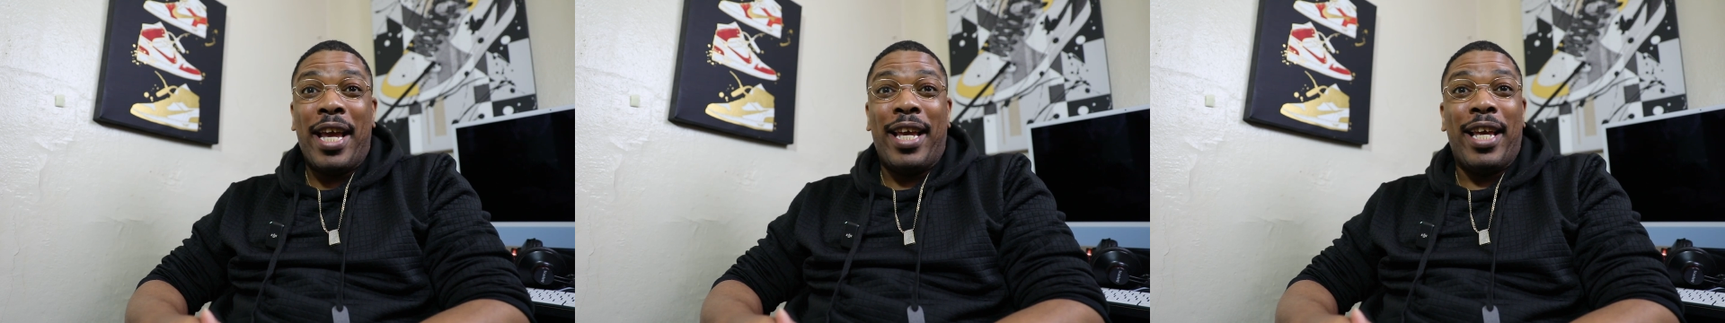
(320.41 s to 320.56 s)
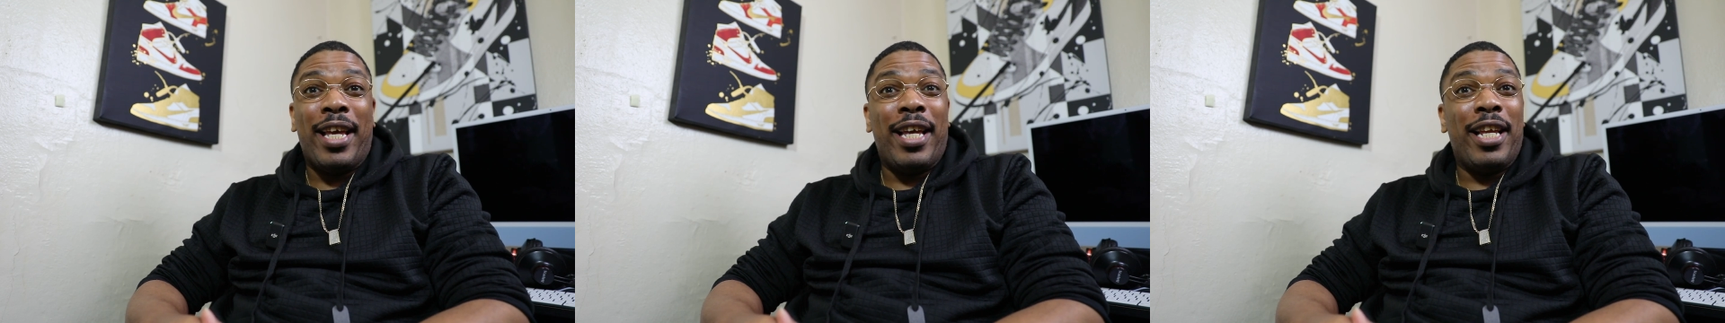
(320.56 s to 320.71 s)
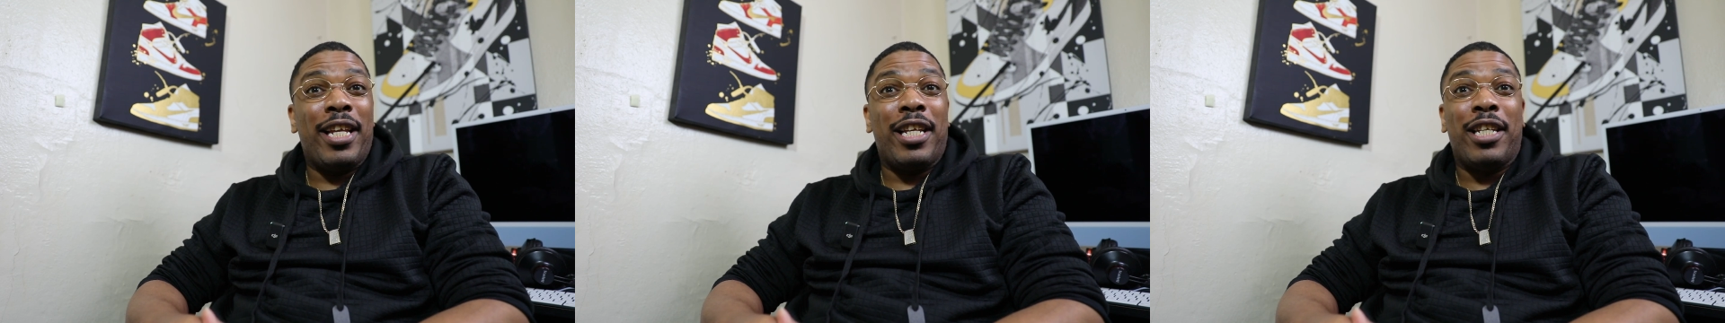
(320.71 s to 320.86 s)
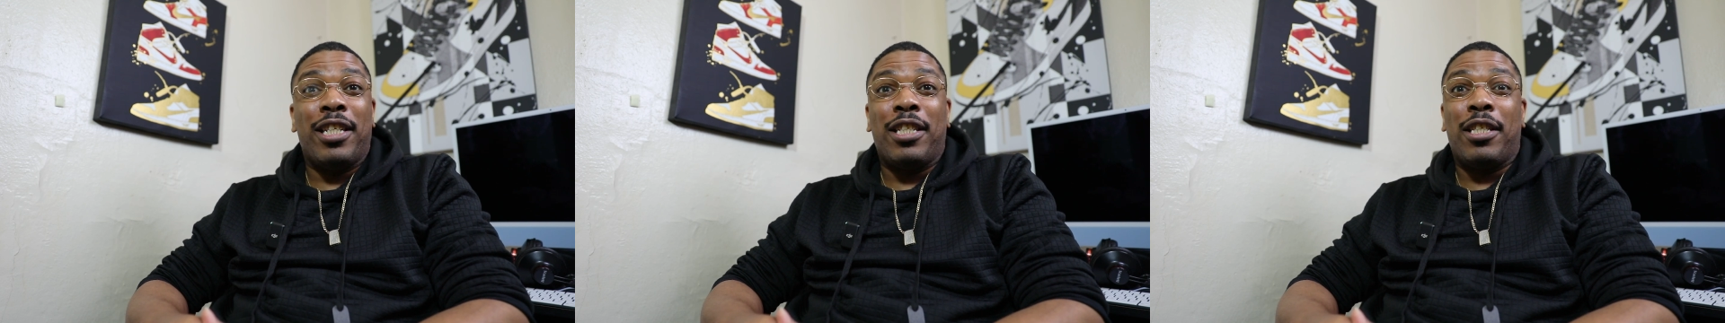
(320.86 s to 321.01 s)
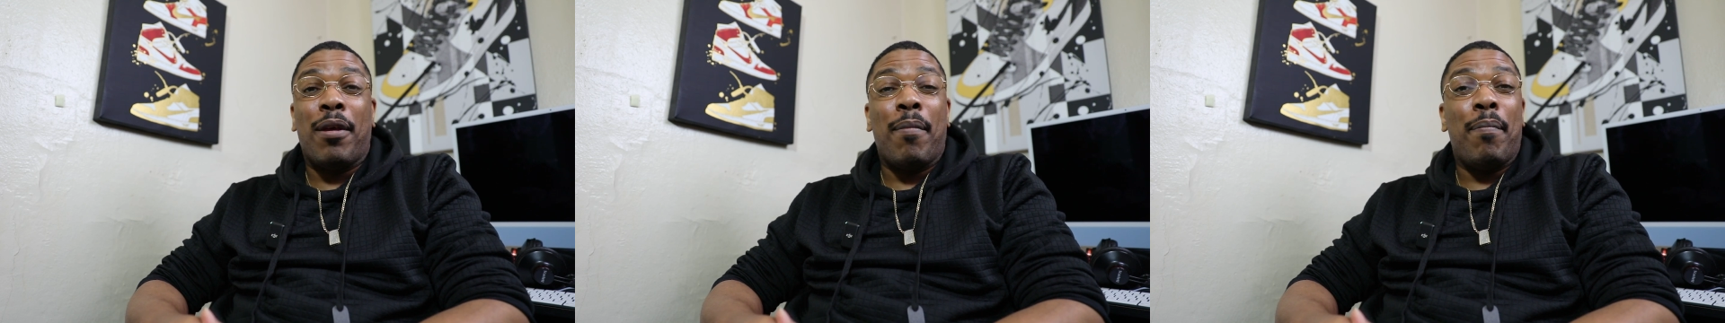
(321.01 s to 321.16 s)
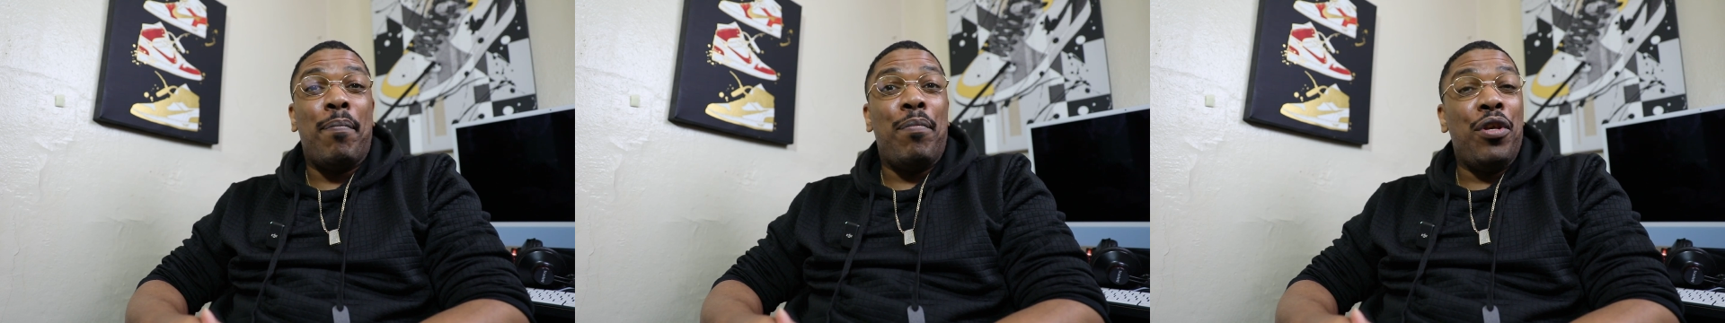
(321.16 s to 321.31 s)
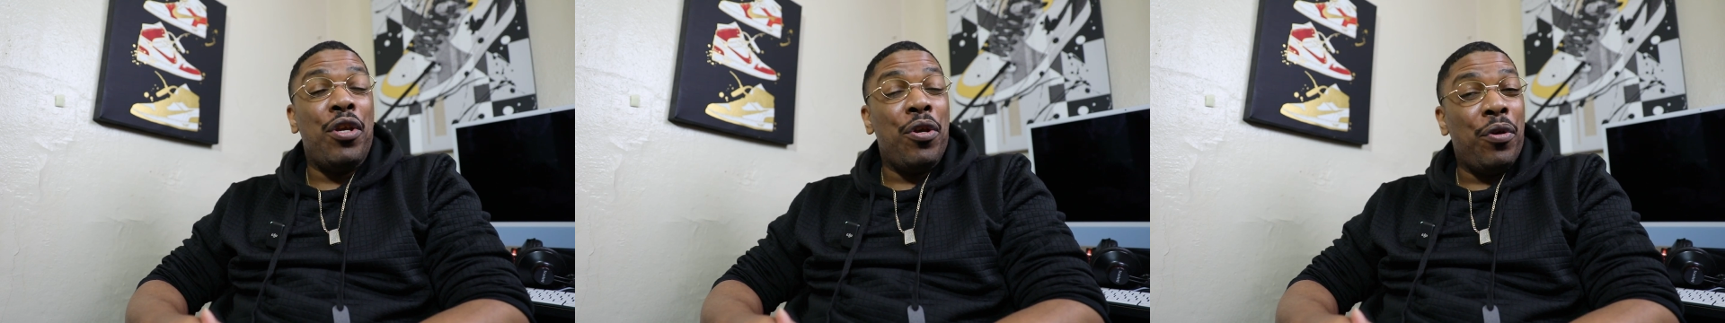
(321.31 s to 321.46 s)
It is a
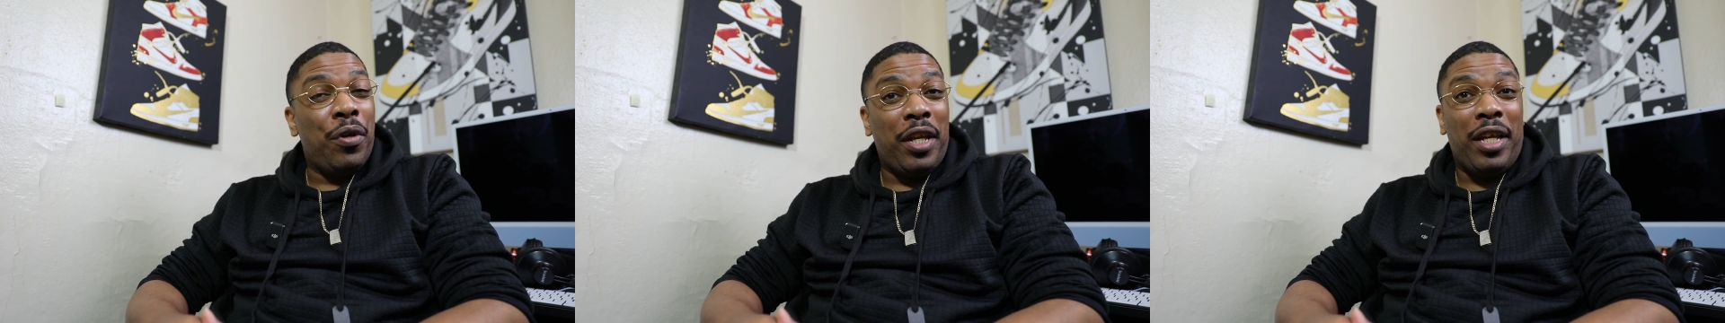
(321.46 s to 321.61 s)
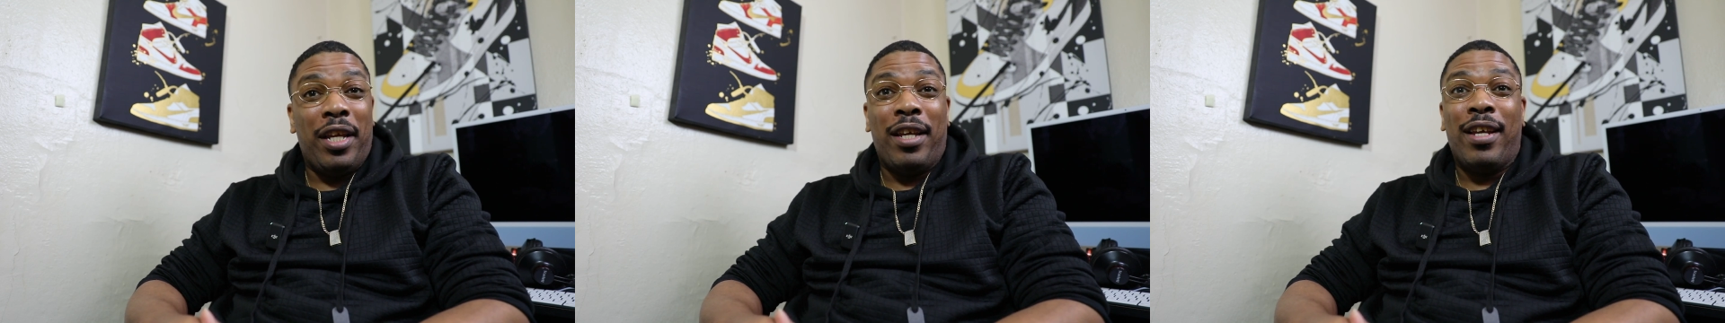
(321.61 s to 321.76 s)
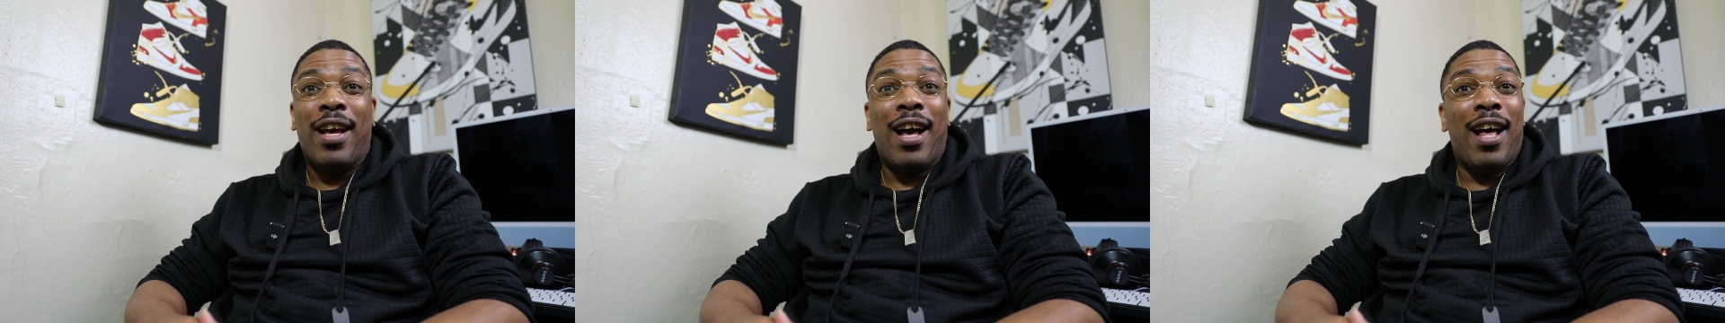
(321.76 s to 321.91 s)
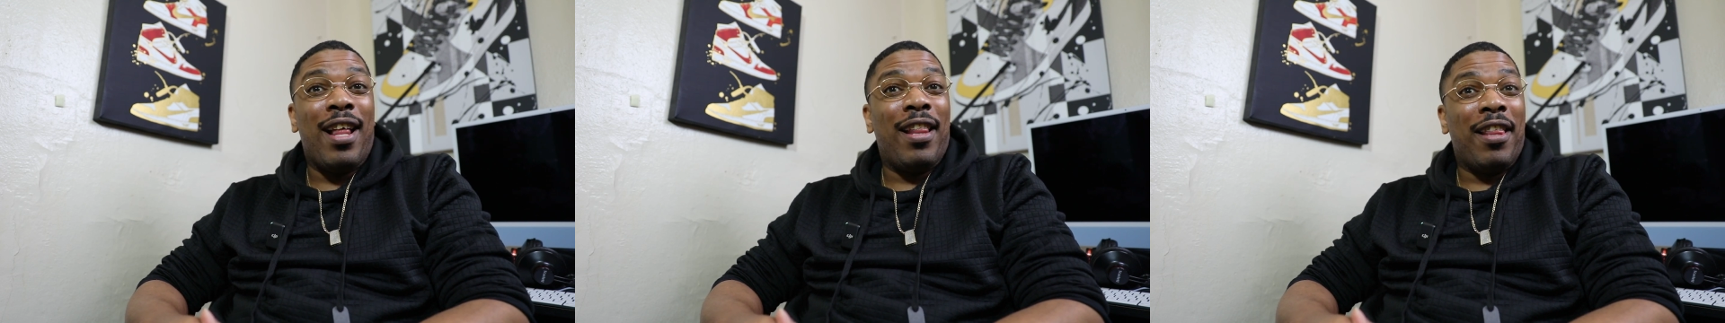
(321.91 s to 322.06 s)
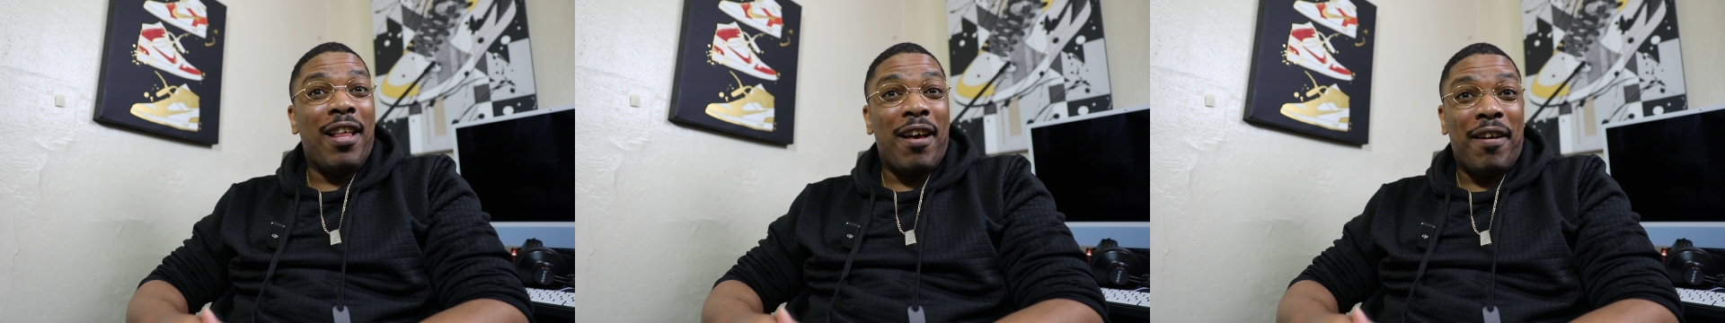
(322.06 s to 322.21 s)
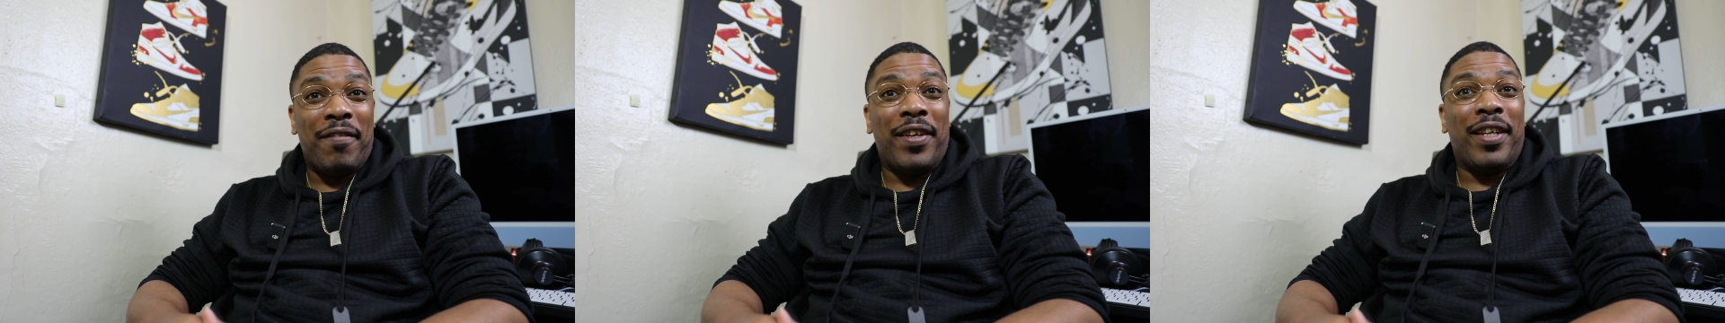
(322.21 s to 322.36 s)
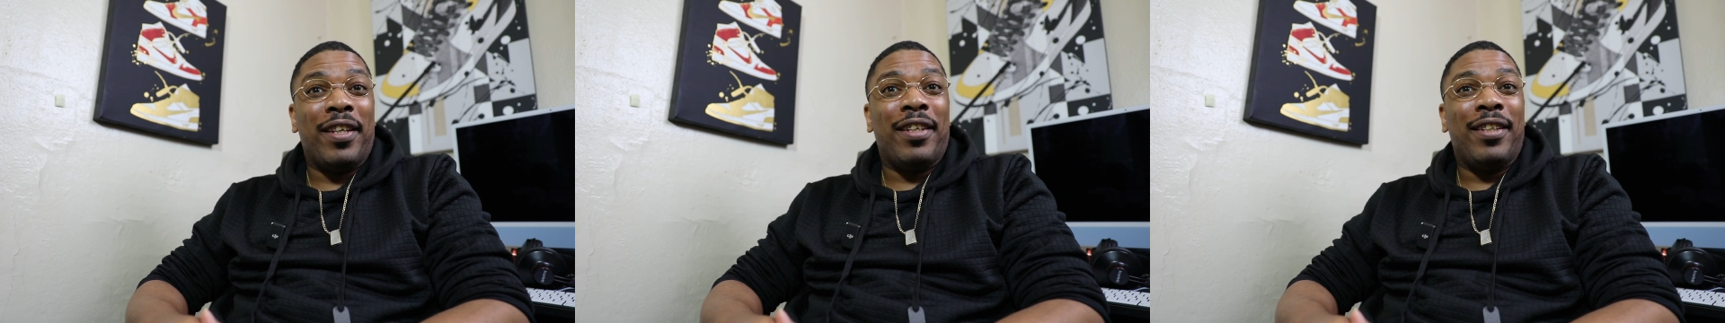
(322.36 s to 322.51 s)
beauty. I
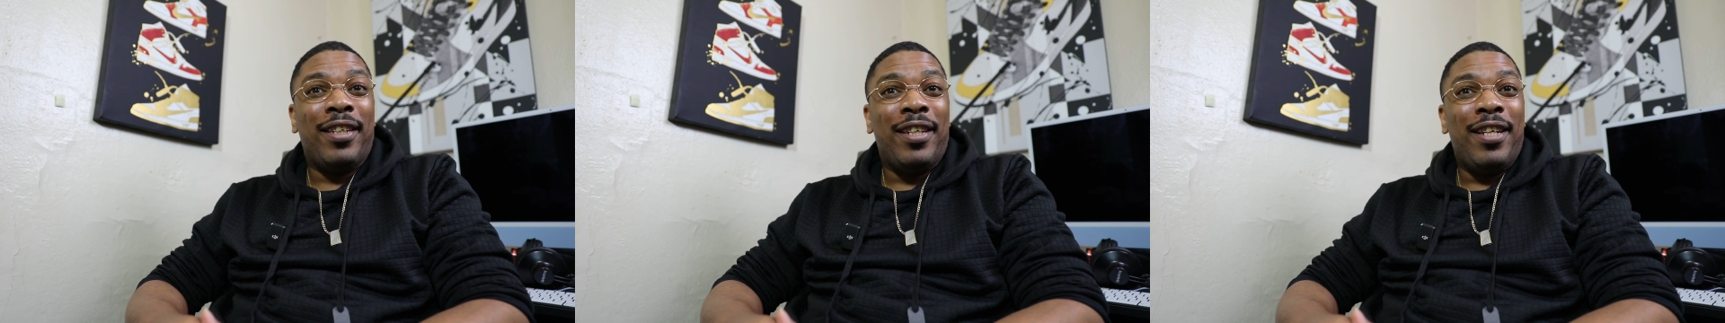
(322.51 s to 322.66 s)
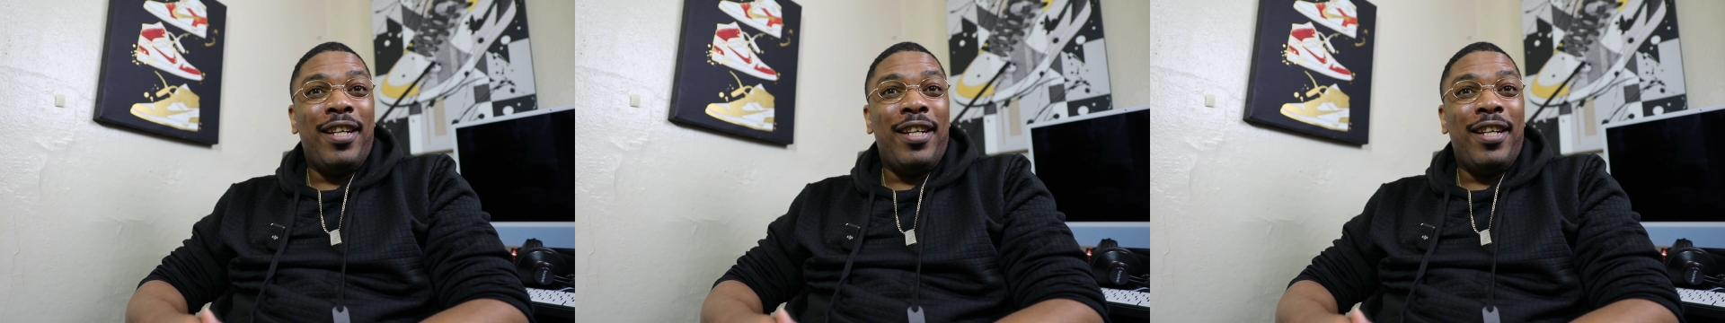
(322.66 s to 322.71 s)
love it.